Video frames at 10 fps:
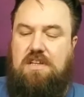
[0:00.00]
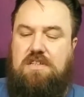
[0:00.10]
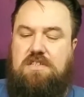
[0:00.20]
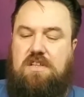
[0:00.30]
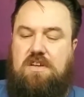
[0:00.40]

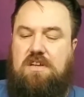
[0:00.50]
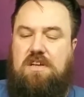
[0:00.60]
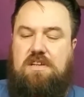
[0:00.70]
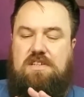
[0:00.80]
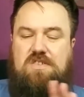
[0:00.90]
so
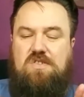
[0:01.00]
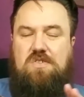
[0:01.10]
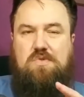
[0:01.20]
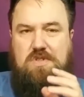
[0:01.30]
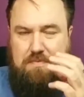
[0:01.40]
that it's not
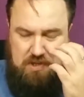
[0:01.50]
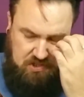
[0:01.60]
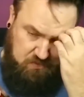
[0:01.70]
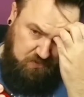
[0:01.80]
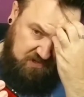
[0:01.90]
got all
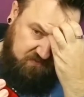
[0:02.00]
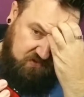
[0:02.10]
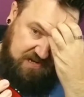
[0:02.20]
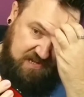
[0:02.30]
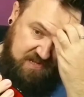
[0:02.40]
smudges all
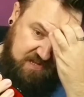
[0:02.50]
over it.